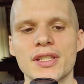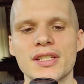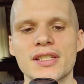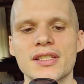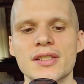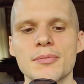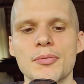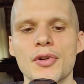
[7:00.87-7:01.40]

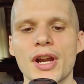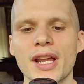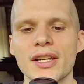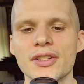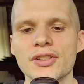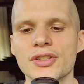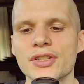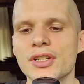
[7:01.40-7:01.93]
this is a
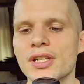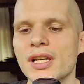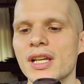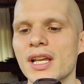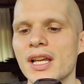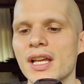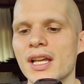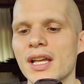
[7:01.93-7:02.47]
branch,
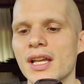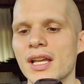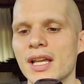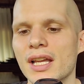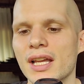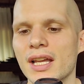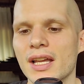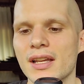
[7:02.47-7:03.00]

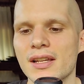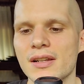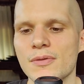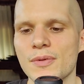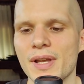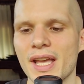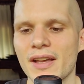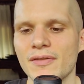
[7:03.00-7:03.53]

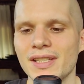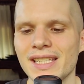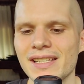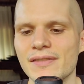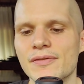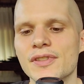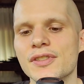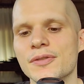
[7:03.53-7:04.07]
and we have
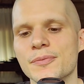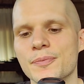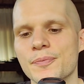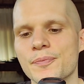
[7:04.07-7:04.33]
leaves.